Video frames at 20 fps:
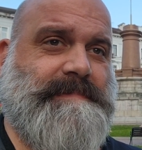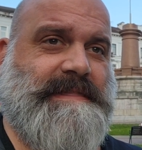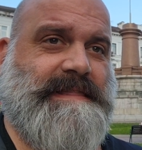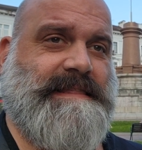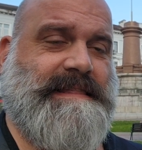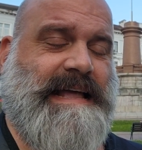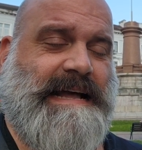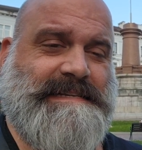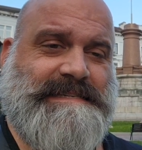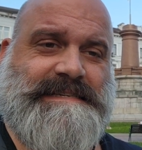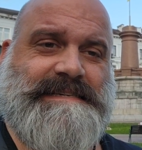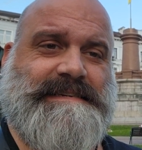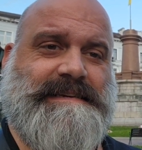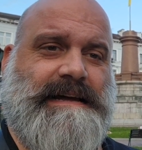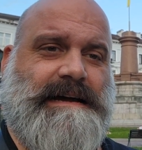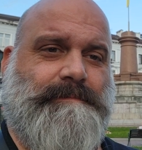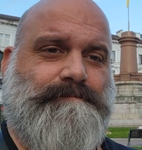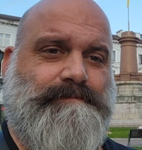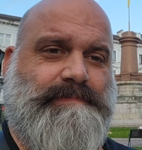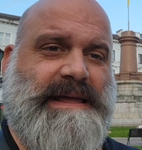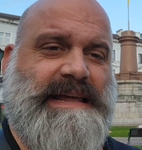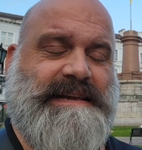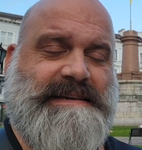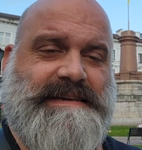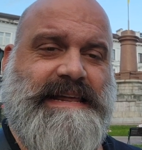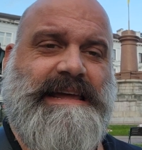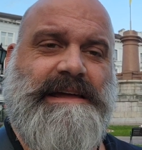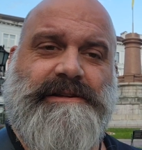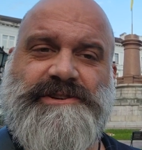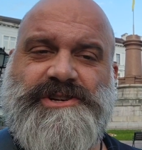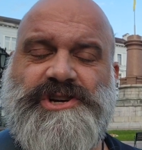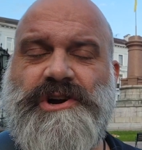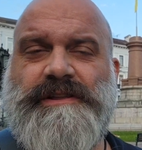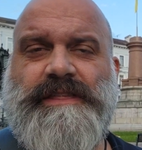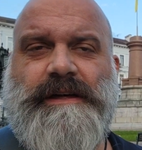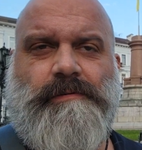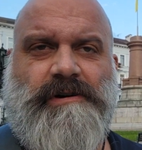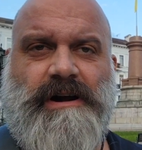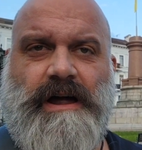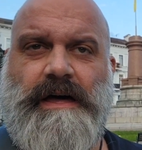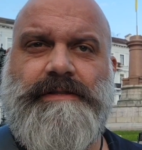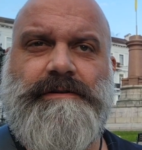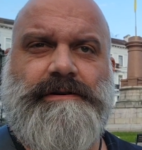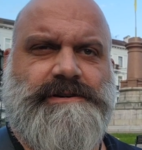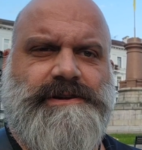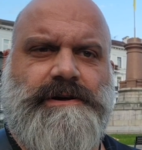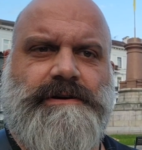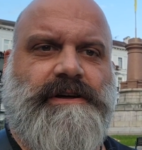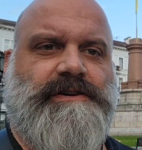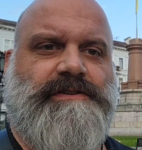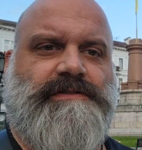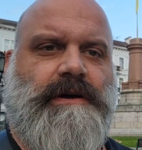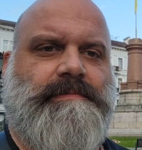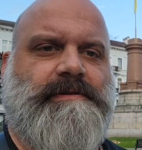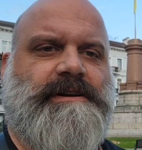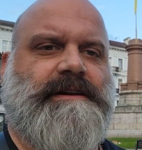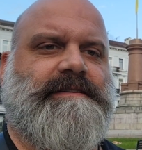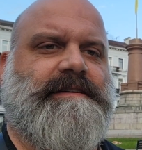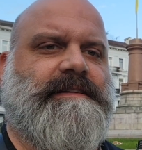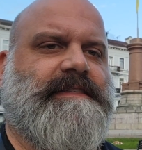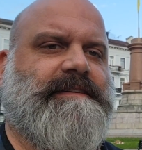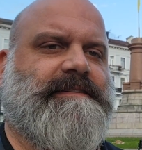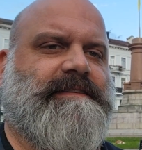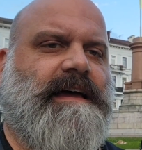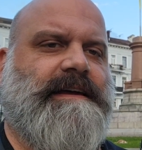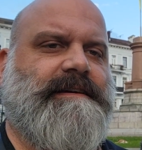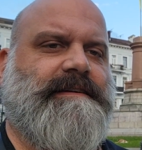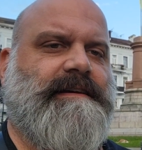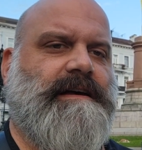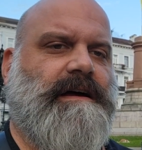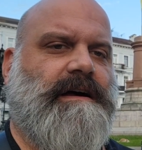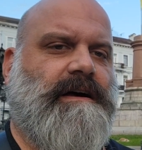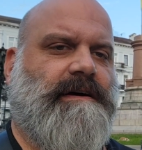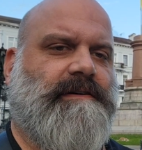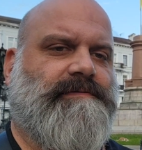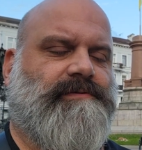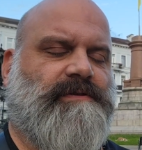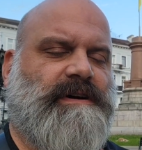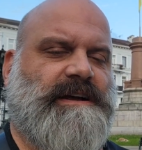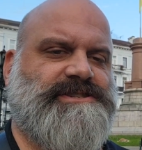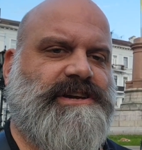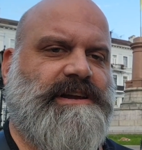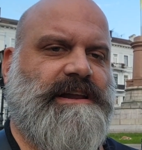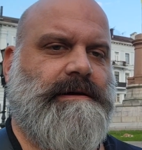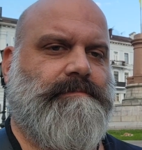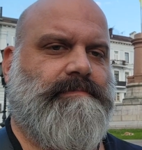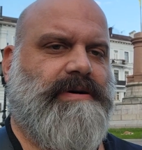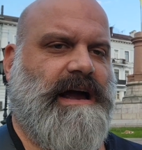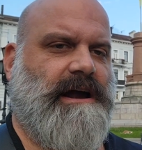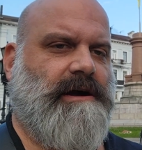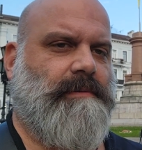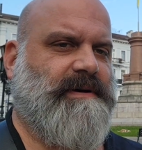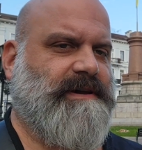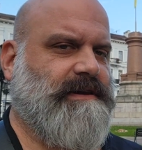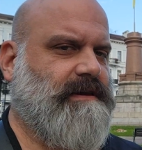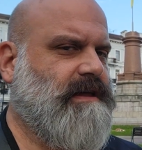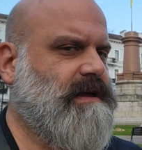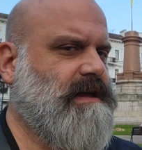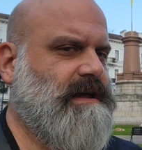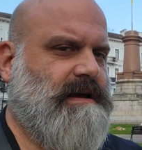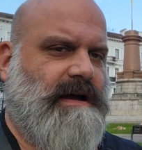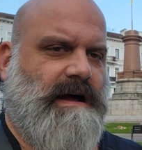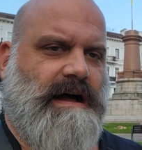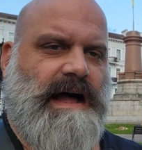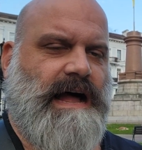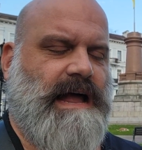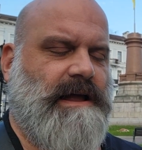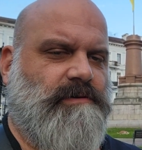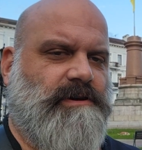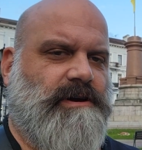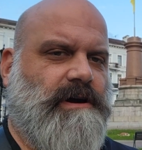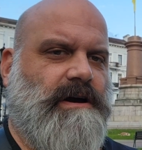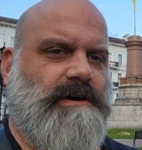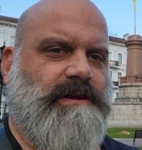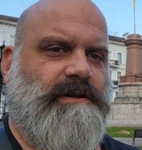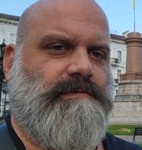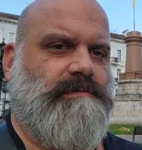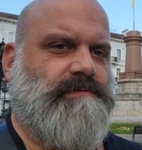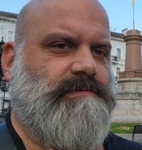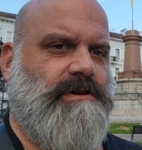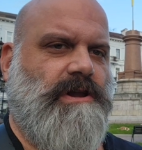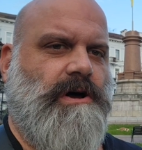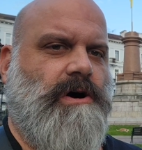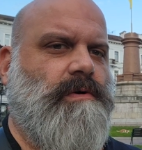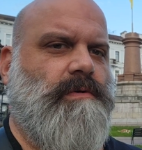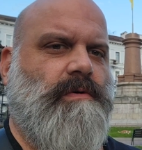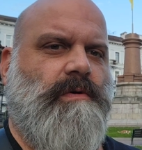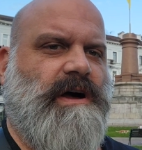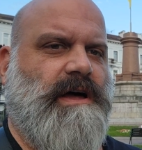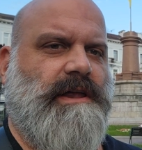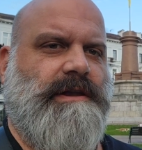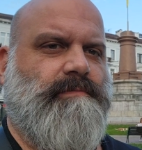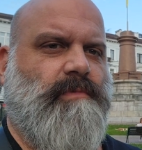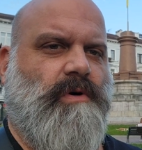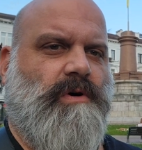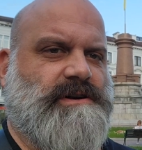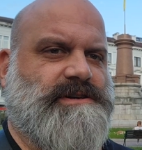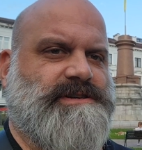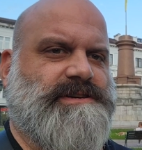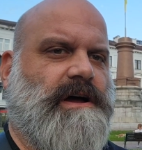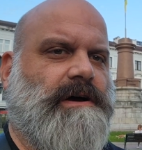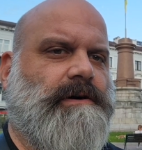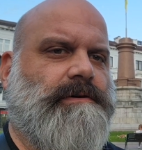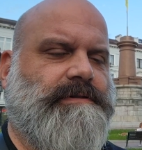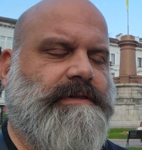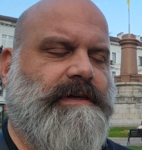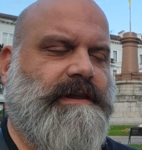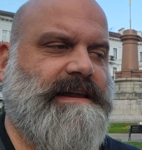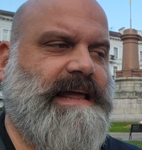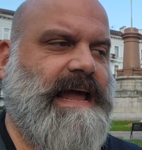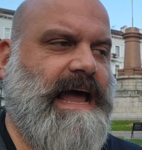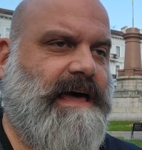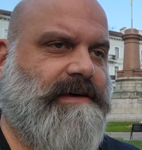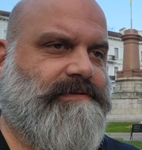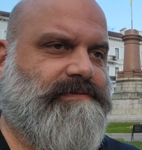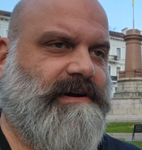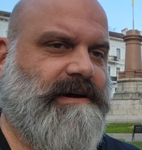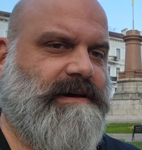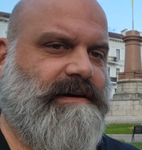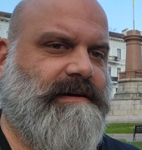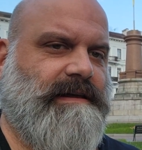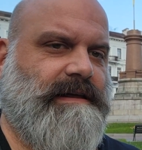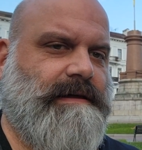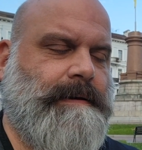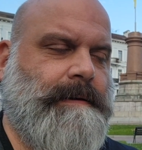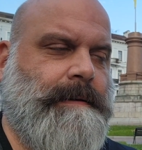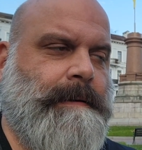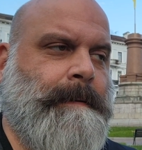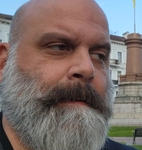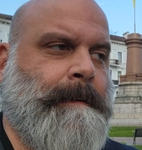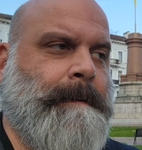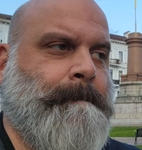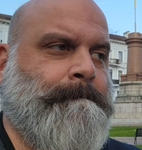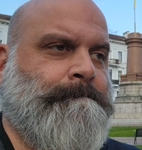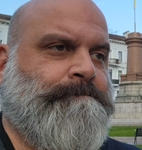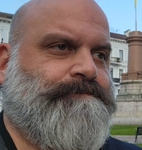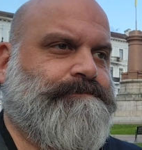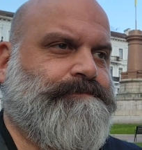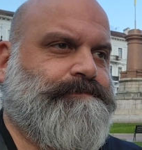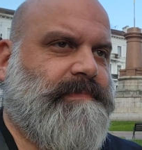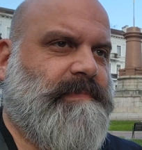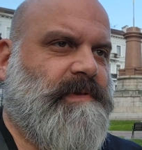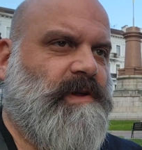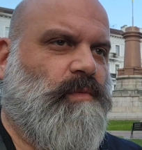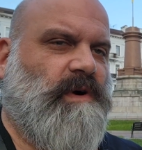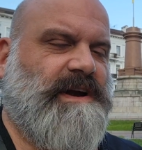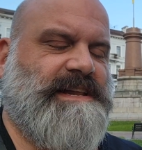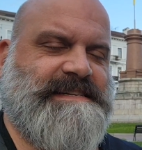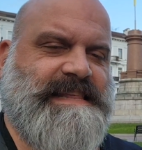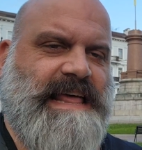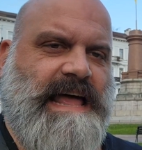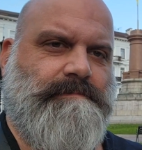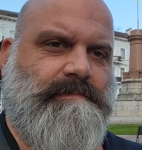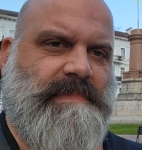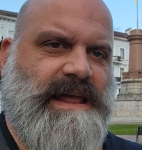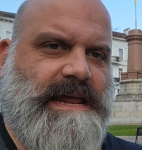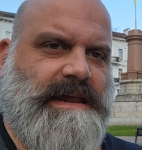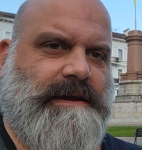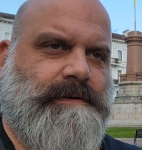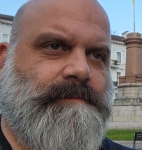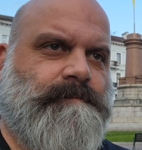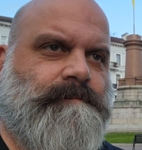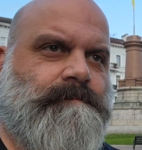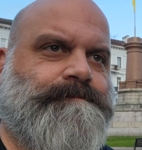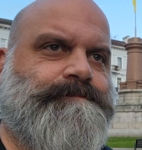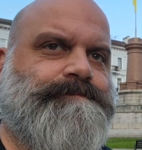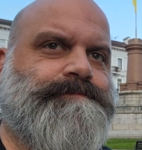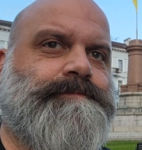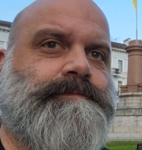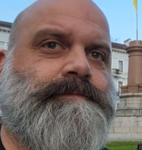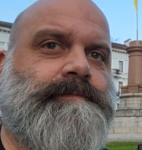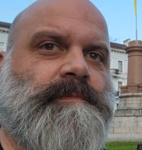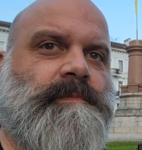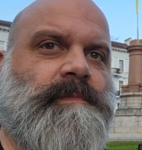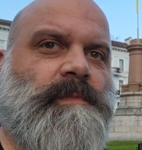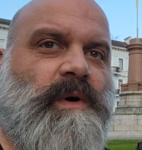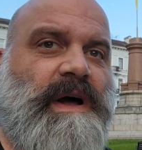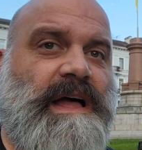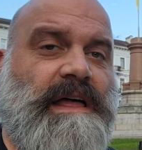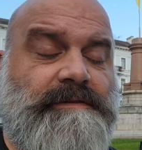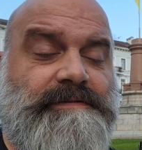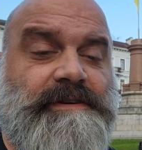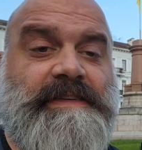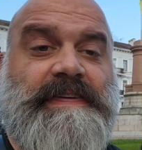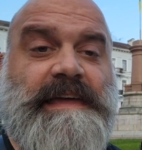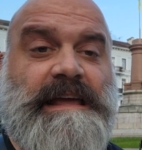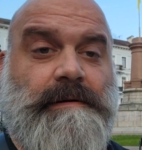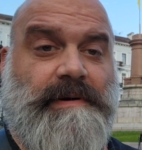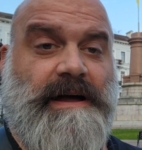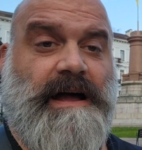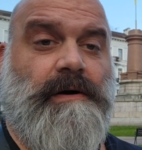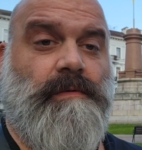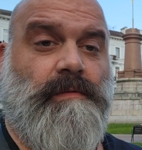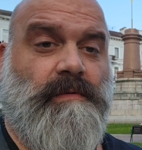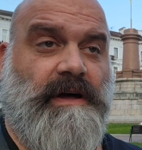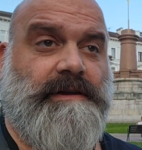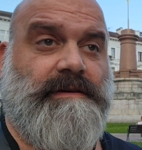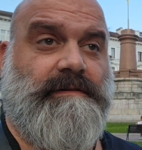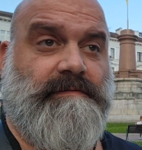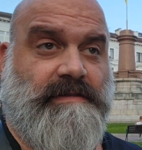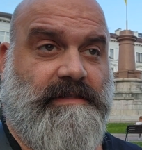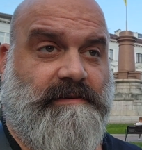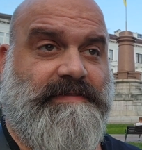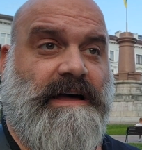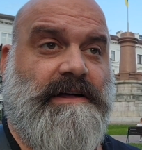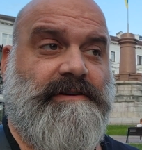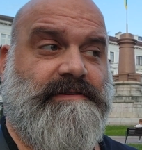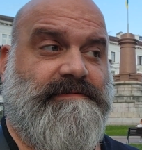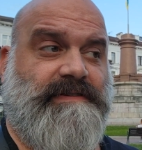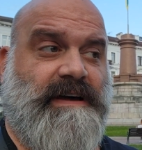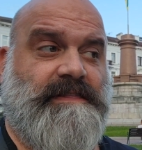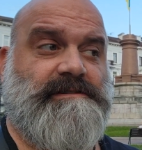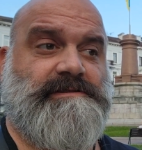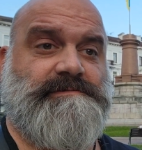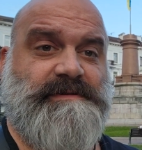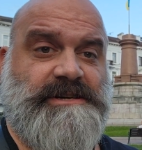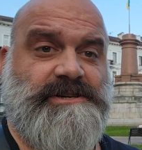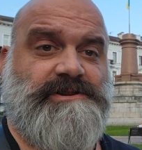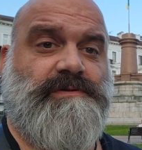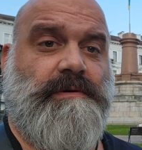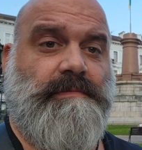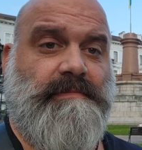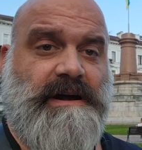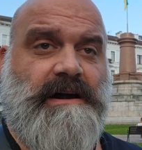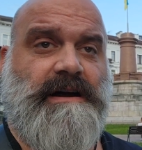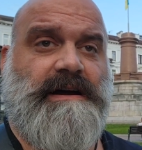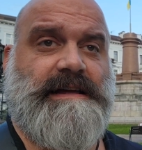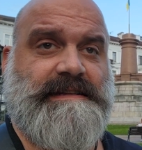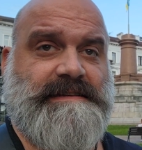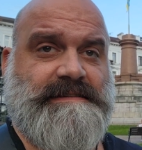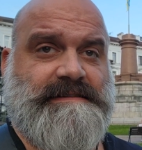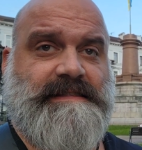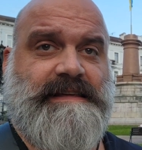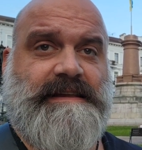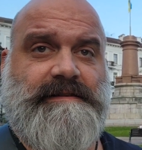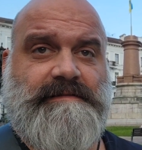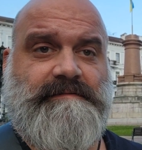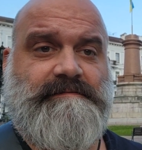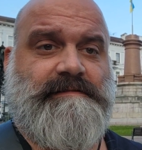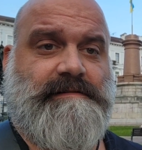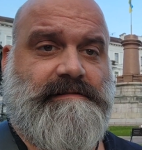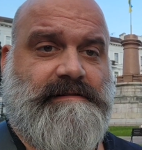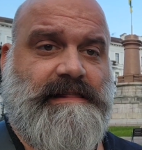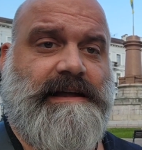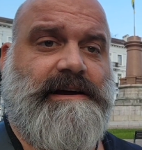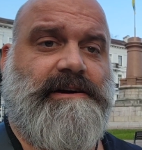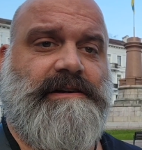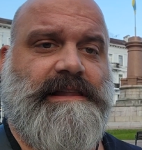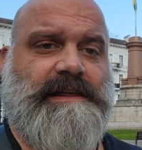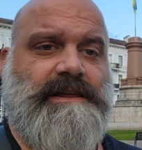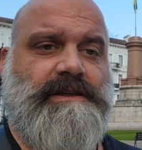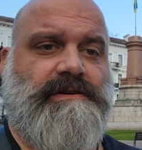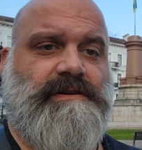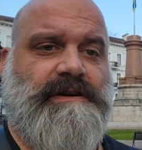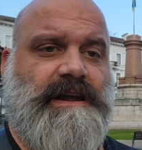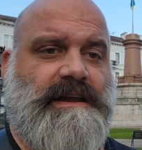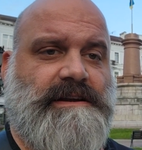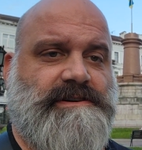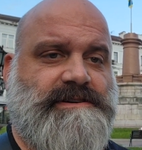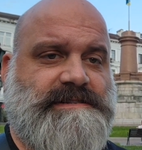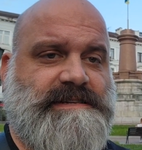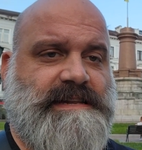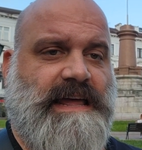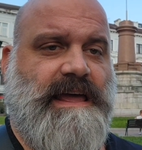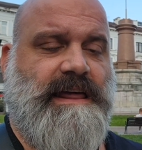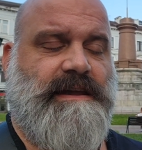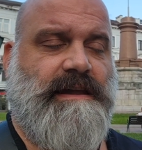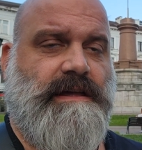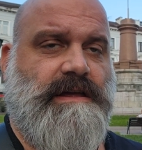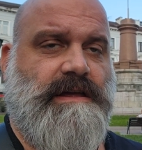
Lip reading: that's a big deal. Sure, there were others who contributed to this idea of Russian Empire, but I would argue no one more so than Catherine. What does that mean? Well, if you think about what the Founding Fathers mean to Americans, then clearly you can understand